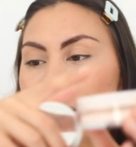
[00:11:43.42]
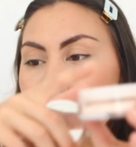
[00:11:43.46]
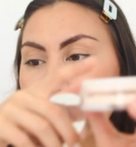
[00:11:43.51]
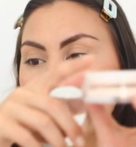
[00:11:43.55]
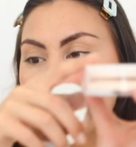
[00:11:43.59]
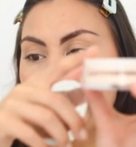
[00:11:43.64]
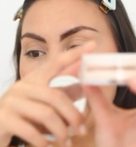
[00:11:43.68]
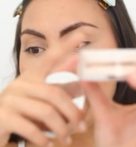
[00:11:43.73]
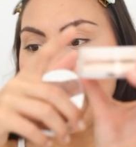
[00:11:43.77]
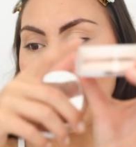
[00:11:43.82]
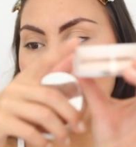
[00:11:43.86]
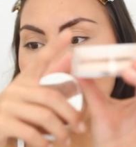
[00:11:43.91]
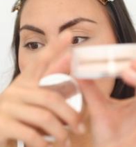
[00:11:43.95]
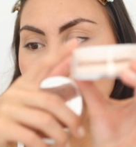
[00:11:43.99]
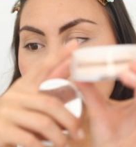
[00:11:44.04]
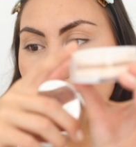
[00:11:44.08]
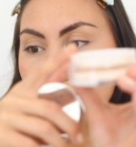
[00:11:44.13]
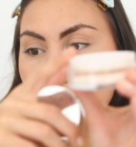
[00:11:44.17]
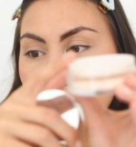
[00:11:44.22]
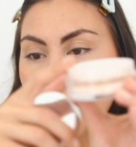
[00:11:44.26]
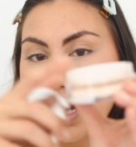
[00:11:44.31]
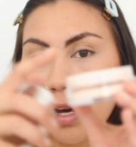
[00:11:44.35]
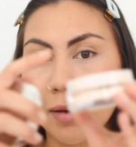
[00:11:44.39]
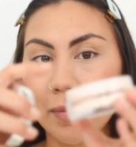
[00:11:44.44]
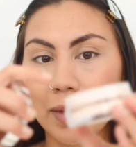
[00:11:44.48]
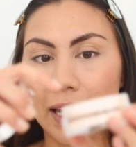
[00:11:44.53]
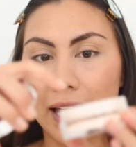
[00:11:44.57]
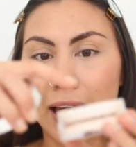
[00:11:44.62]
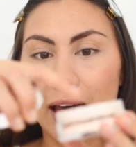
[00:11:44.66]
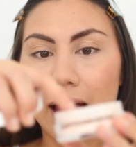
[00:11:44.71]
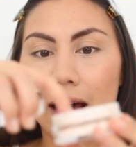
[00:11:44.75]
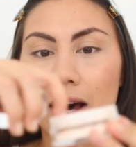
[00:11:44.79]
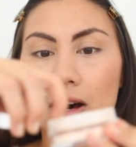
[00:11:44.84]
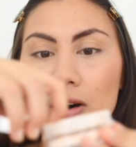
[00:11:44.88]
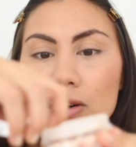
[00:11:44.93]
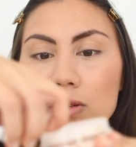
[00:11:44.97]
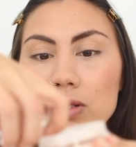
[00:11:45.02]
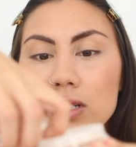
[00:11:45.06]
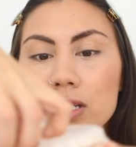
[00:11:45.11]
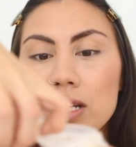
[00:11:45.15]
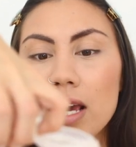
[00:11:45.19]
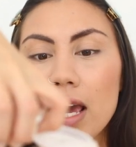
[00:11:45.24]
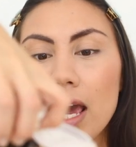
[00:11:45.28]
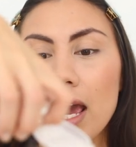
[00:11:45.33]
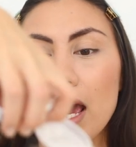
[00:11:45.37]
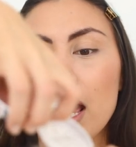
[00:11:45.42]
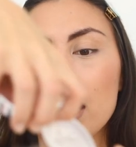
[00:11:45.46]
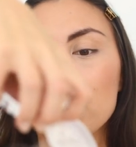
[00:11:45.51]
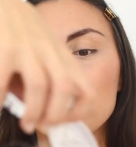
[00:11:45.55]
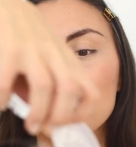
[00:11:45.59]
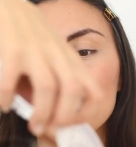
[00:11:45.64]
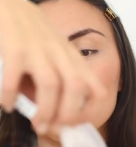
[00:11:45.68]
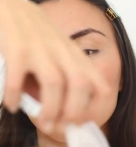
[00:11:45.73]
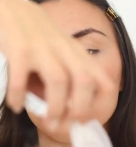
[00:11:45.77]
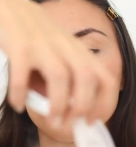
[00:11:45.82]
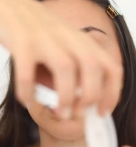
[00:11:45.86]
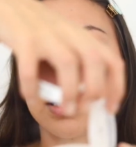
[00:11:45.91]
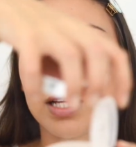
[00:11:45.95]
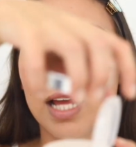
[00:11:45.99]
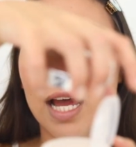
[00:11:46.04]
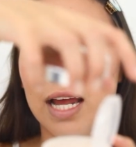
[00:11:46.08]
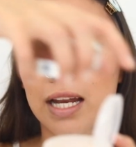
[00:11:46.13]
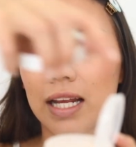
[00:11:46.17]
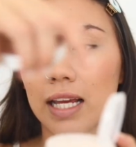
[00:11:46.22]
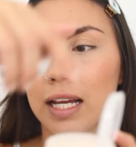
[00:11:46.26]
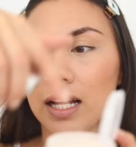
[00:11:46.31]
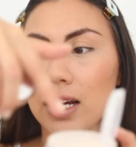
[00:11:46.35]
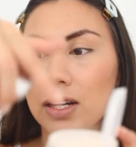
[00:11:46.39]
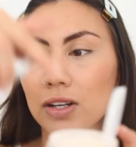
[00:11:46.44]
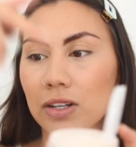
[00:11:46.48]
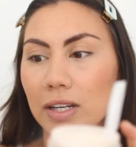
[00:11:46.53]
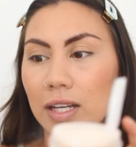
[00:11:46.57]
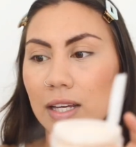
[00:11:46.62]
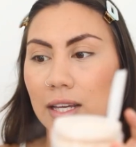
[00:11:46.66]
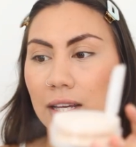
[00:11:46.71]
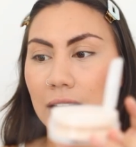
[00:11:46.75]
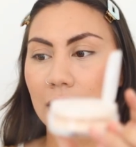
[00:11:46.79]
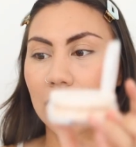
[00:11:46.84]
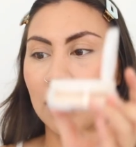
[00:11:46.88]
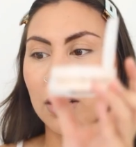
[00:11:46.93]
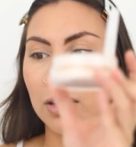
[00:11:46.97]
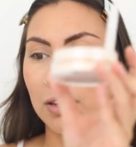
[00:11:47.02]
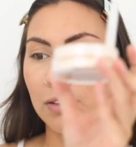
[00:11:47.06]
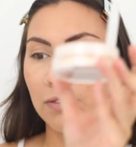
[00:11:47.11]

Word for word: protect the powder from coming out and the netting under here,